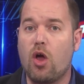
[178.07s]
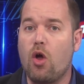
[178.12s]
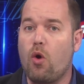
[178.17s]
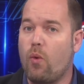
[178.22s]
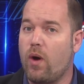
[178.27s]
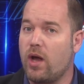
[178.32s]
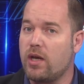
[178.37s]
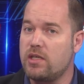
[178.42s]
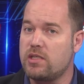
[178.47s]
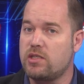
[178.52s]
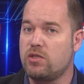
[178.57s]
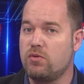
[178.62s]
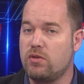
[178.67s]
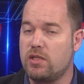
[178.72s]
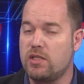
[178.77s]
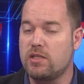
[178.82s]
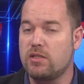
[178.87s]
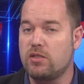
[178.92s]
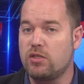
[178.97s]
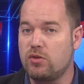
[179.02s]
One is
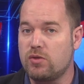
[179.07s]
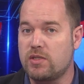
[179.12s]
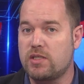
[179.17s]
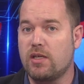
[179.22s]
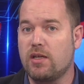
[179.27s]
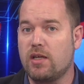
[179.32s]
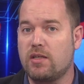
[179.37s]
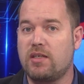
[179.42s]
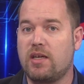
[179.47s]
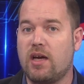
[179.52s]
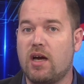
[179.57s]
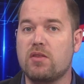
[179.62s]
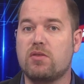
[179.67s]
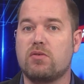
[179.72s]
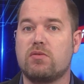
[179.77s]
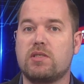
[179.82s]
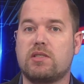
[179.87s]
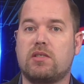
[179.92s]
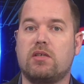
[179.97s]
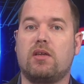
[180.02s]
New Zealand, the other
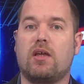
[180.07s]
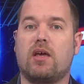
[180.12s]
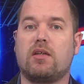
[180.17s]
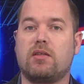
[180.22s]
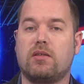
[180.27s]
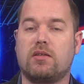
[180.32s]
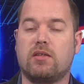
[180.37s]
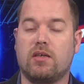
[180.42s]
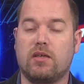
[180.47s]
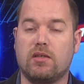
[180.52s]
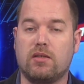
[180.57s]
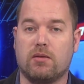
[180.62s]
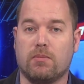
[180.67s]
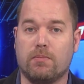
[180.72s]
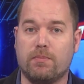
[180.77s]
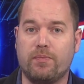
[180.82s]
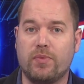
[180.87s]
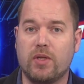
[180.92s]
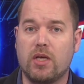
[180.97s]
is the United Kingdom.